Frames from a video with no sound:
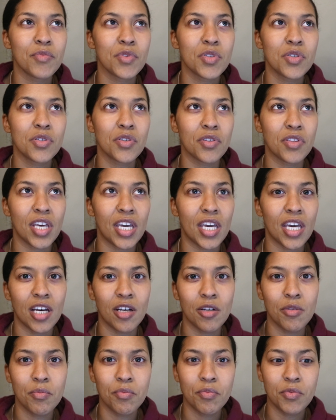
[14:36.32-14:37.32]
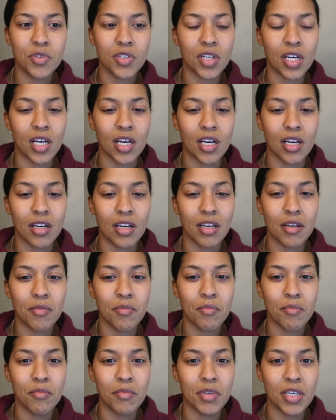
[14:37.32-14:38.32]
So they helped
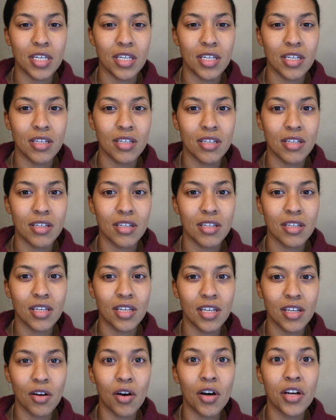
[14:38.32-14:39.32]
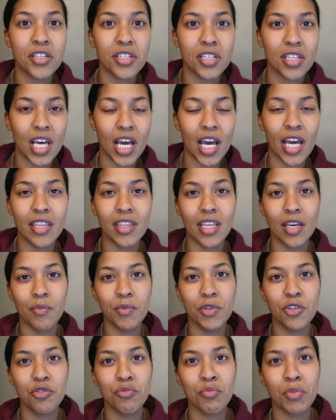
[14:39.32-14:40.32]
me get onto that, and they
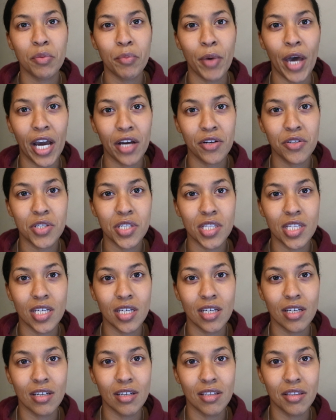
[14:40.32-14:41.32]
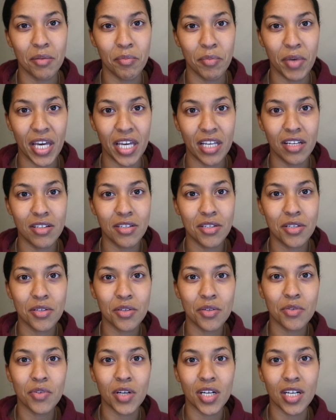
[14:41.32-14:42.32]
wheeled me back to the bed
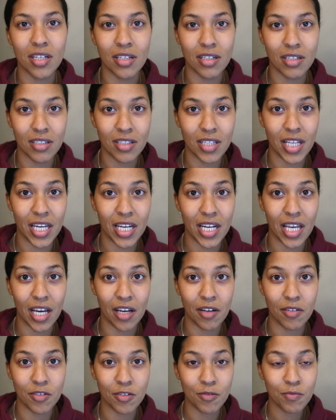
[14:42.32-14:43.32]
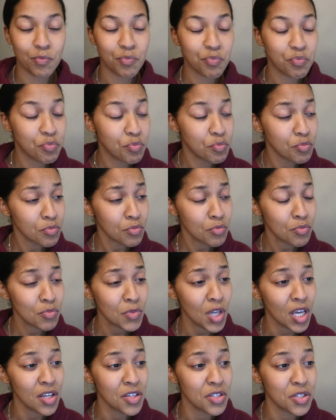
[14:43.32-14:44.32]
to lay down.
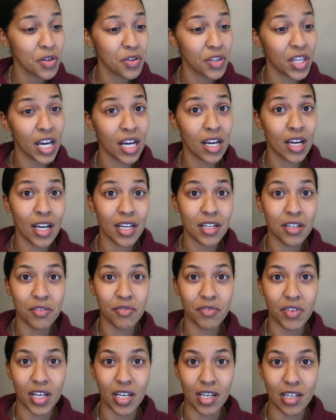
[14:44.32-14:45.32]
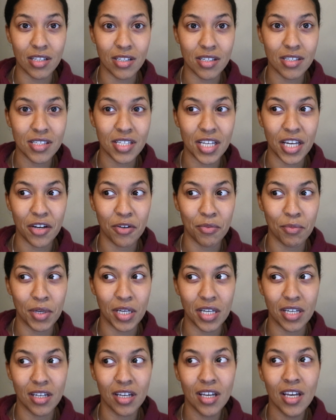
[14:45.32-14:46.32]
So that kind of scared
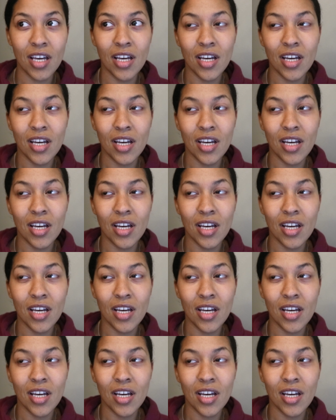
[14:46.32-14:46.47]
me.